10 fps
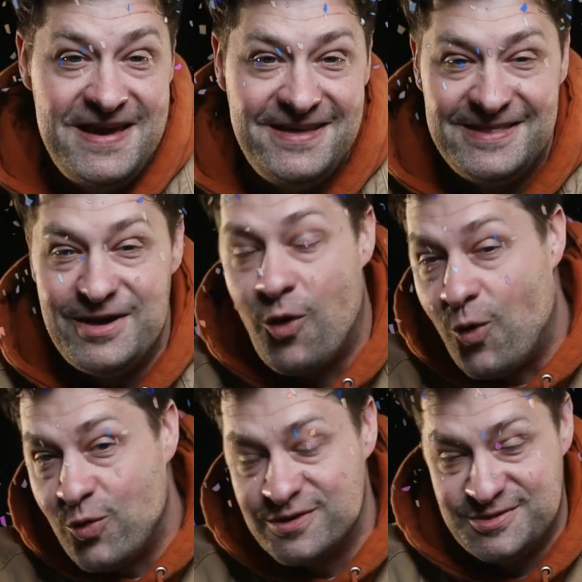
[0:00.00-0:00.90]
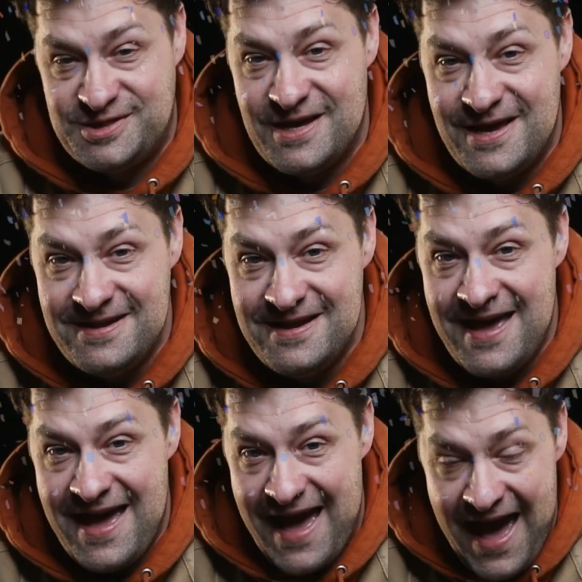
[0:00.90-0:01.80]
make the older son
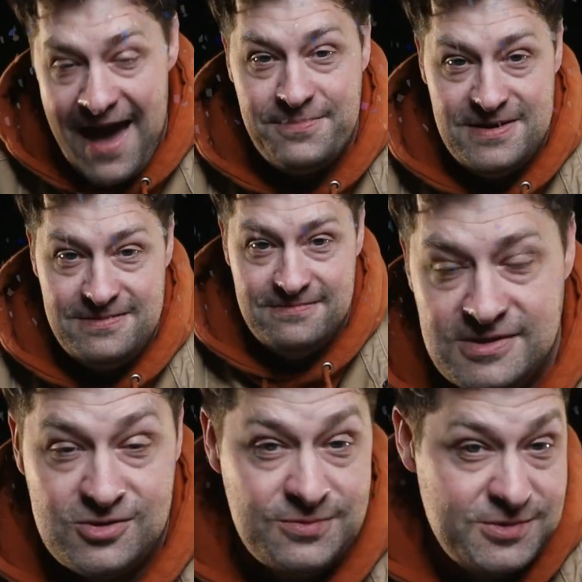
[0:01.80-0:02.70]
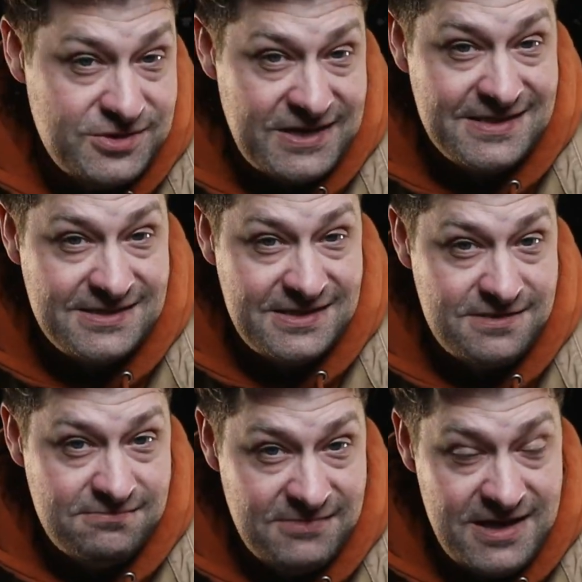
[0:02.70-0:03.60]
happy. The scripture
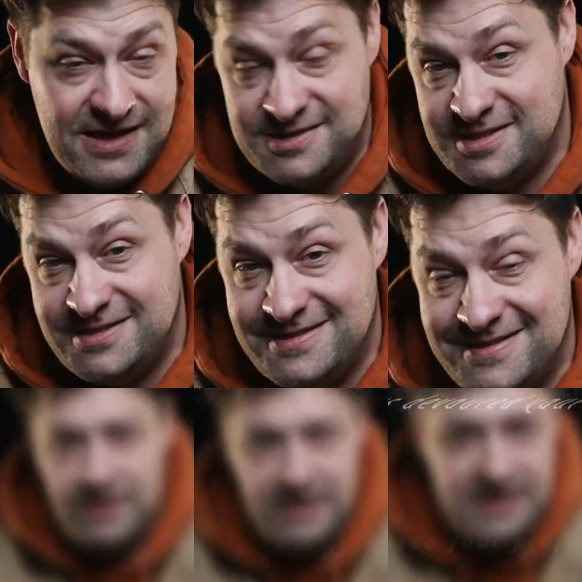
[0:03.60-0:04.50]
says this, but